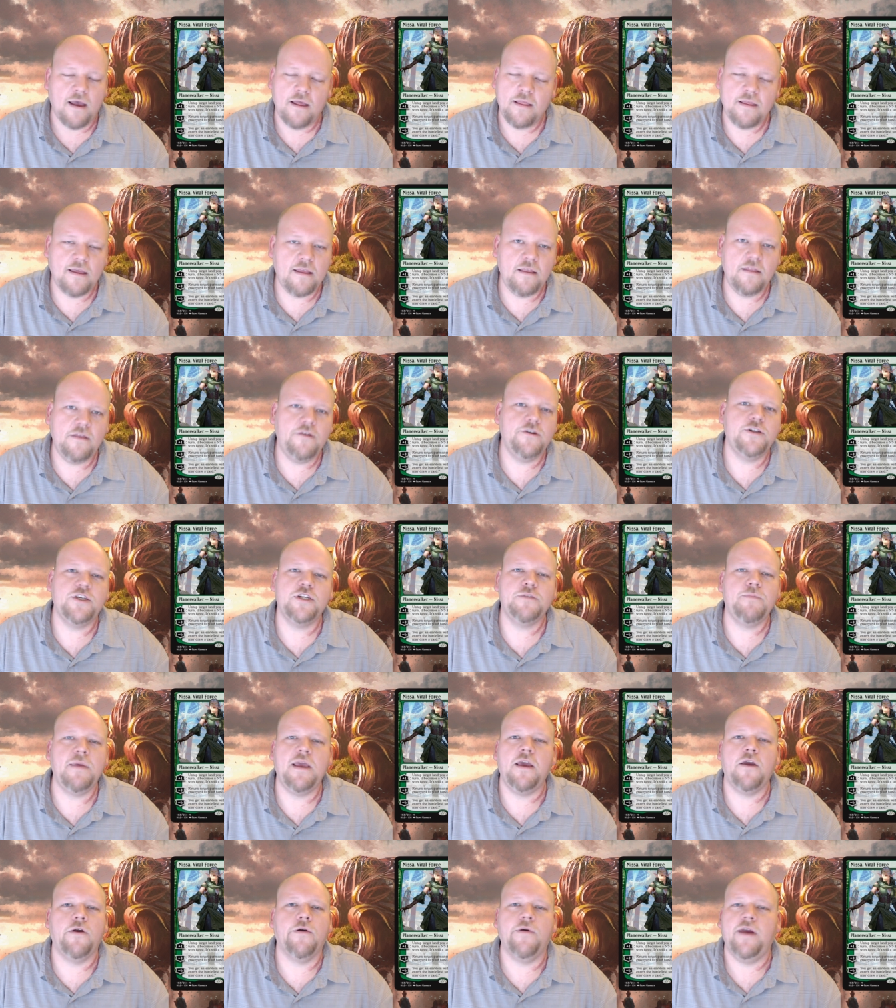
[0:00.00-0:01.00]
you're just
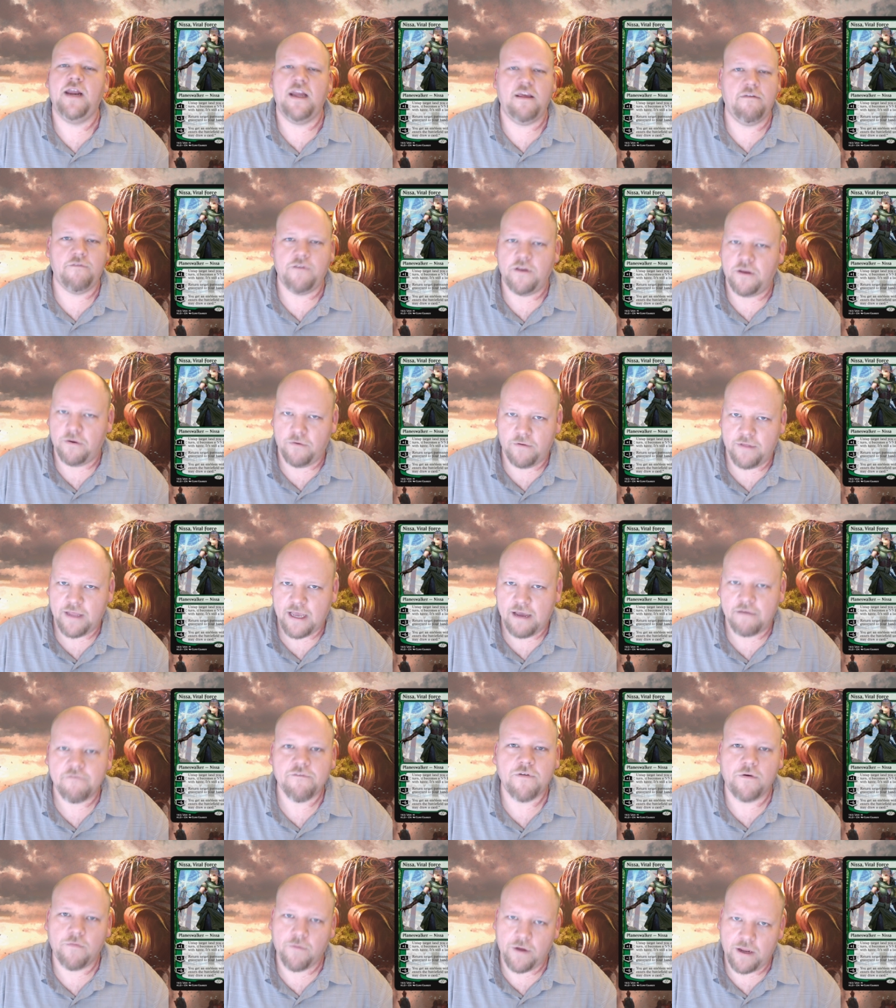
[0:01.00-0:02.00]
being greedy if you're doing that
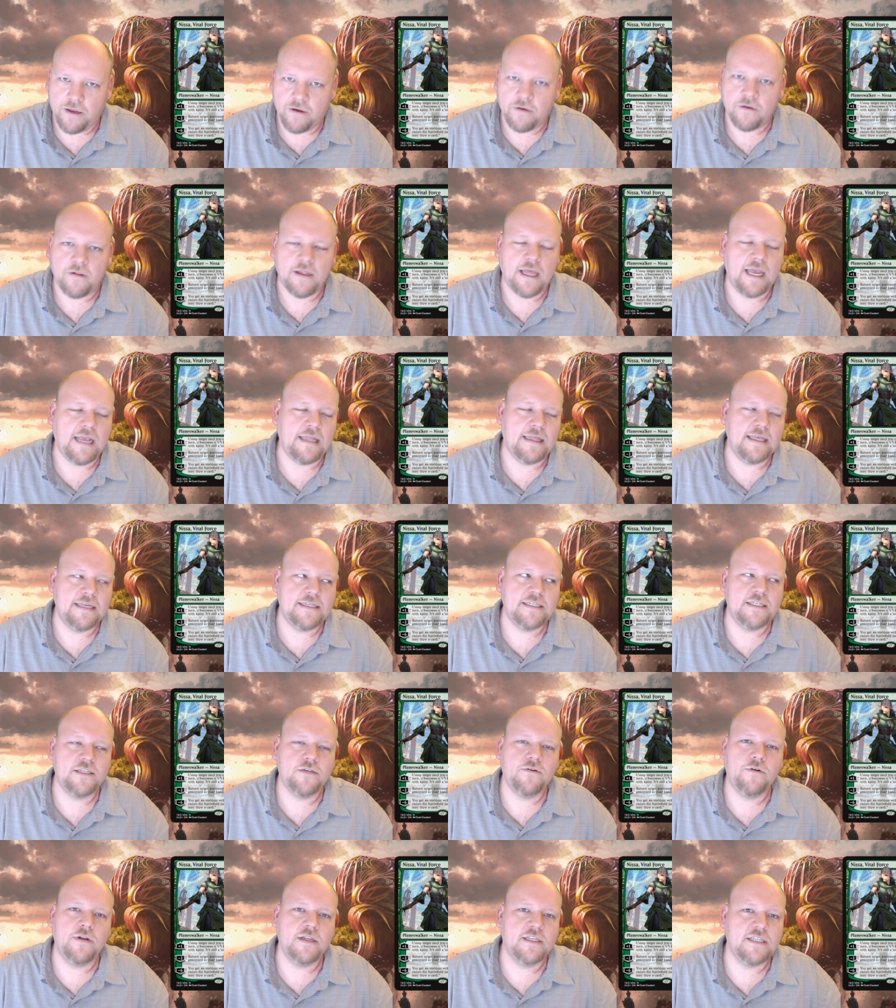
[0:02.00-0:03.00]
for real. Like this is
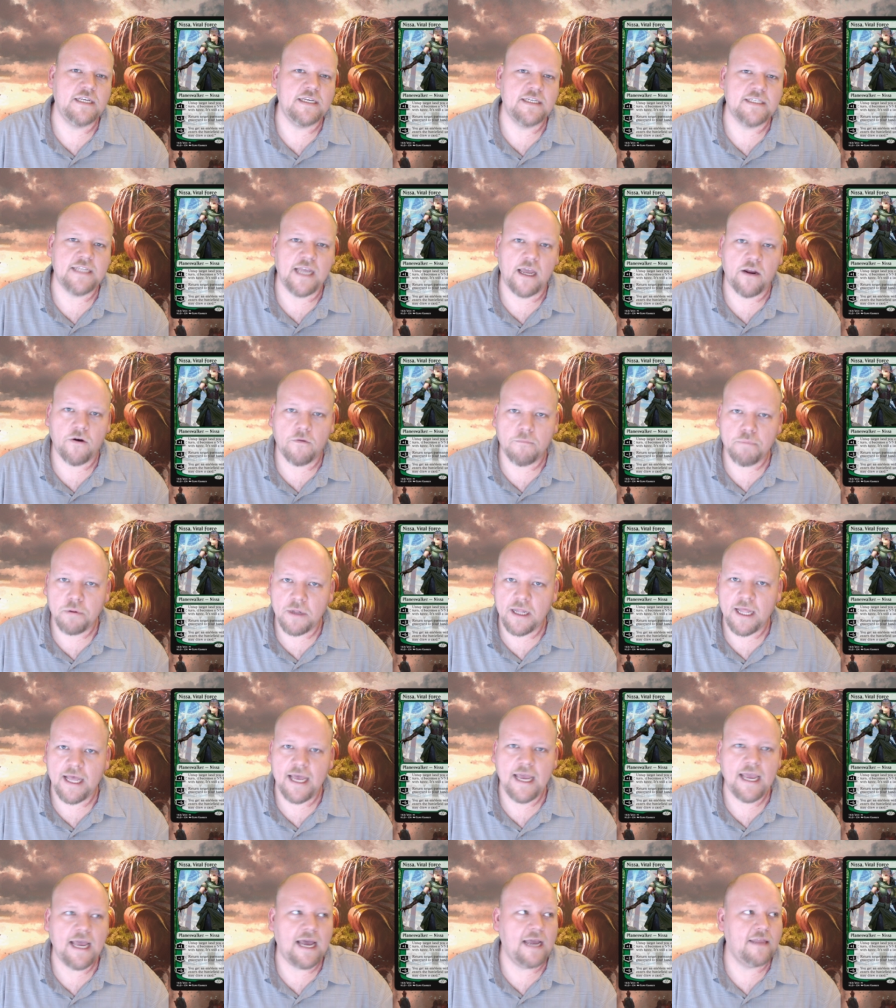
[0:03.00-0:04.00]
going to see standard
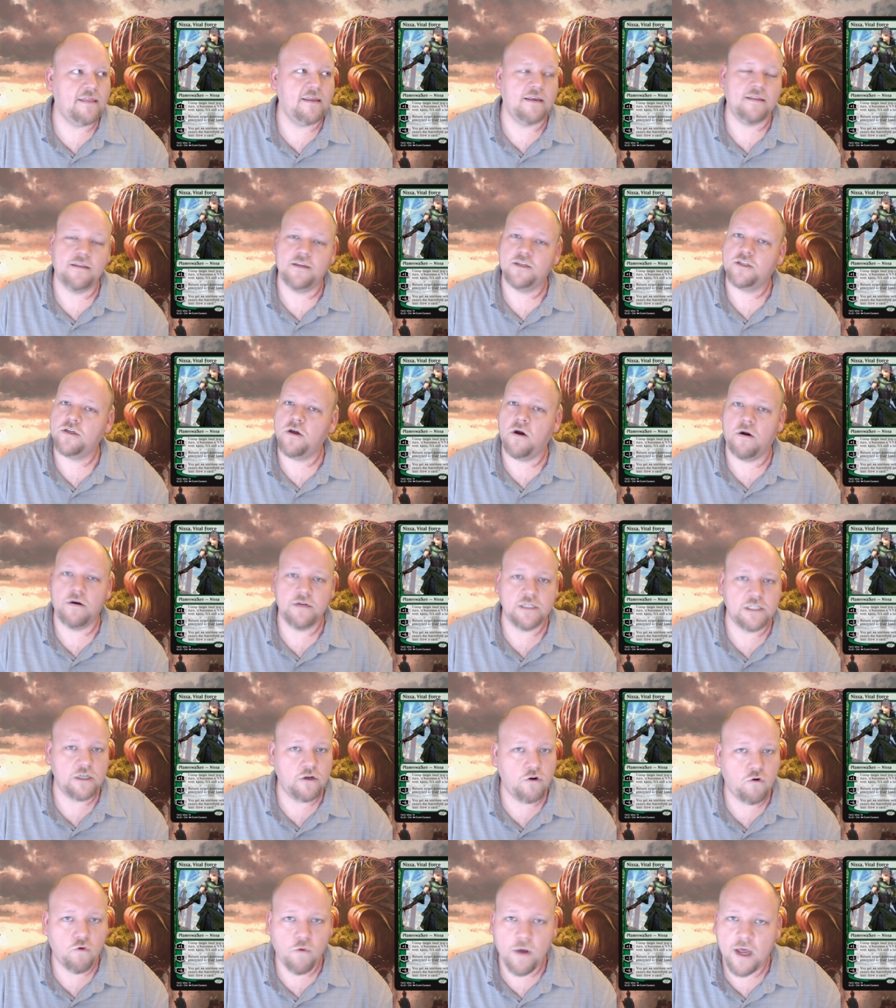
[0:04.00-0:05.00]
play. I think this card is
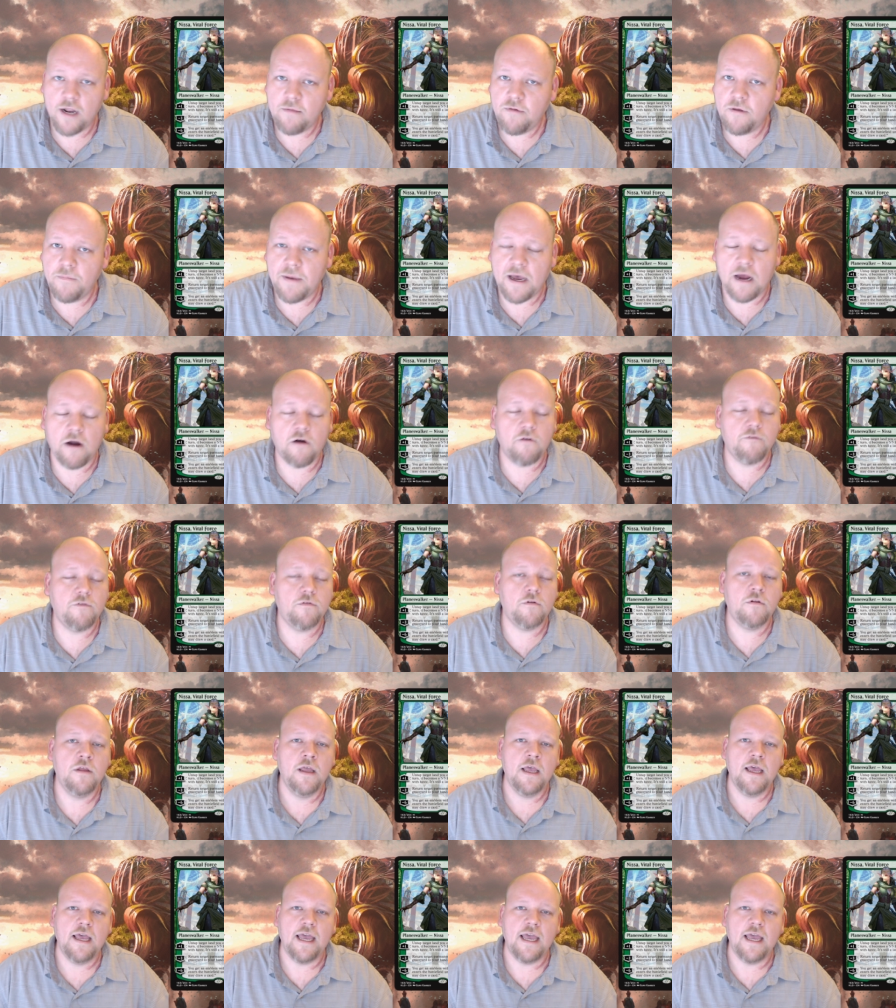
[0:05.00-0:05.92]
incredibly powerful.